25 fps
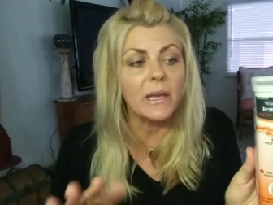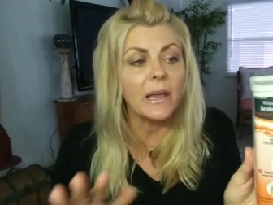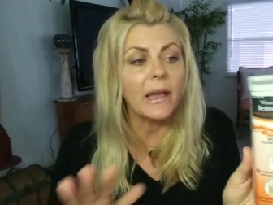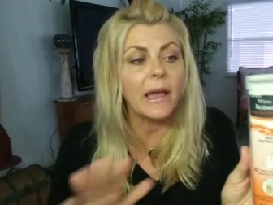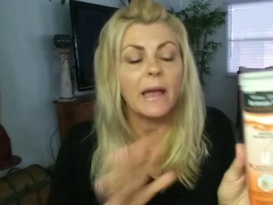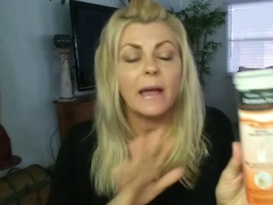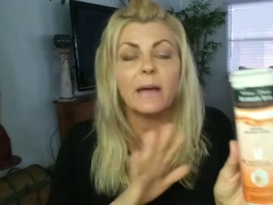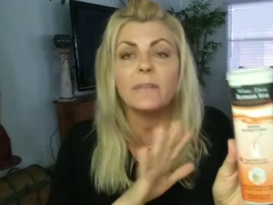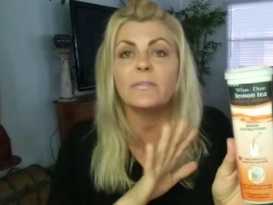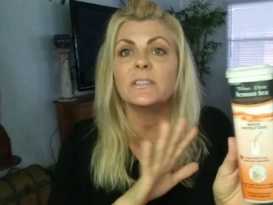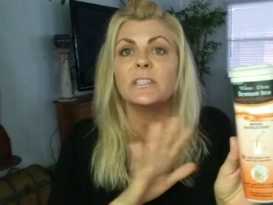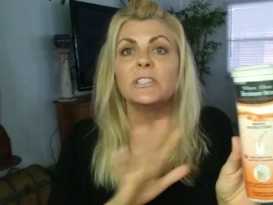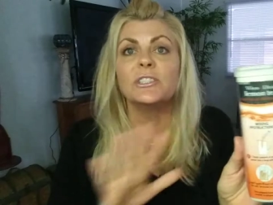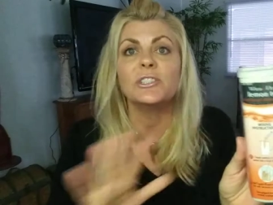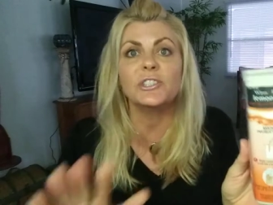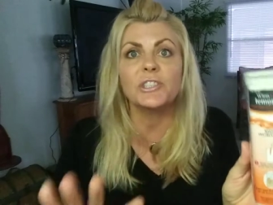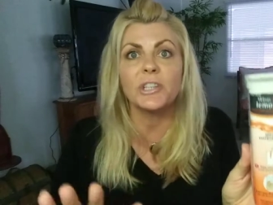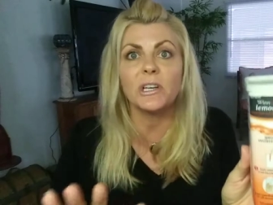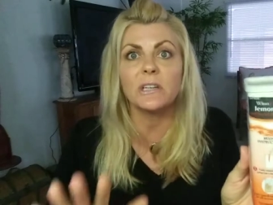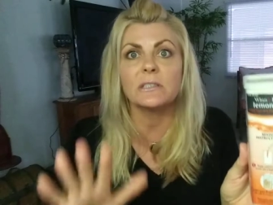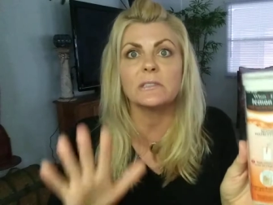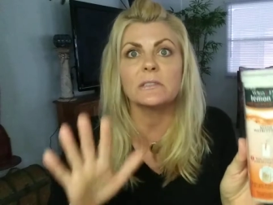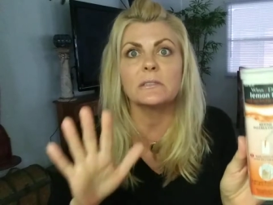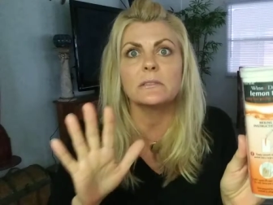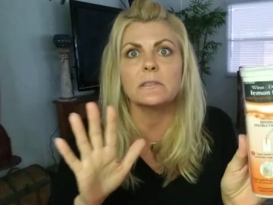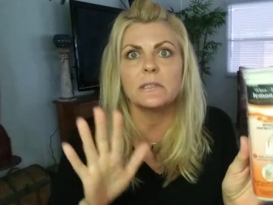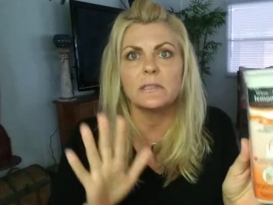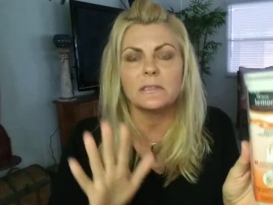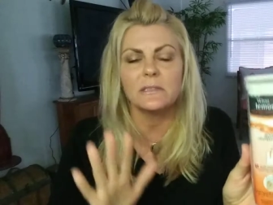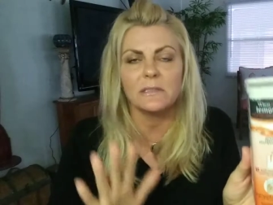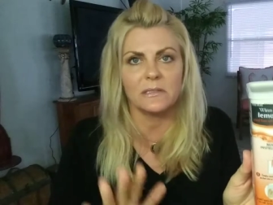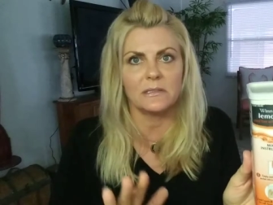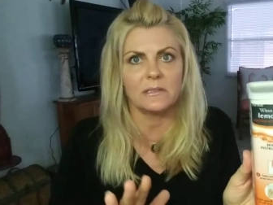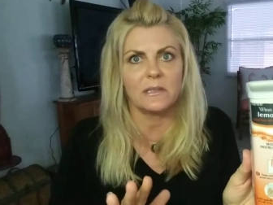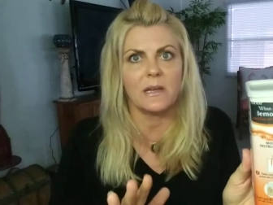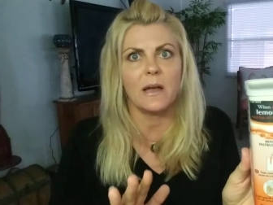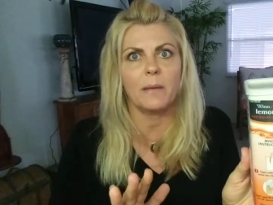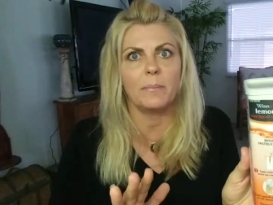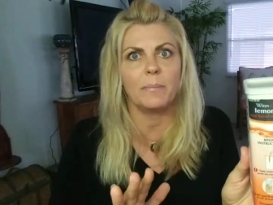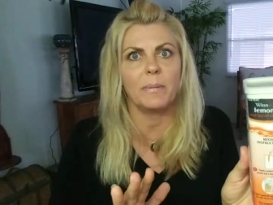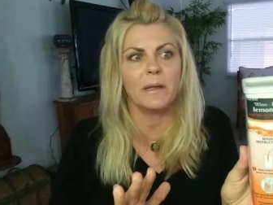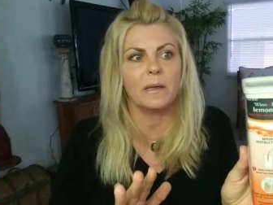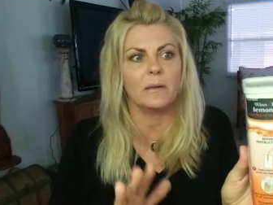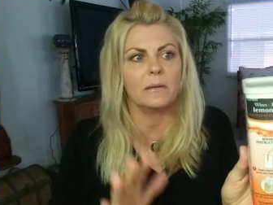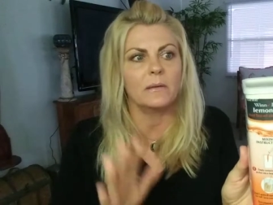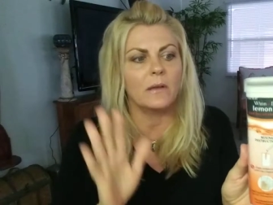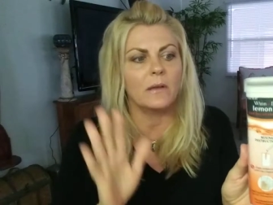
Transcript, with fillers: You have to just stop it.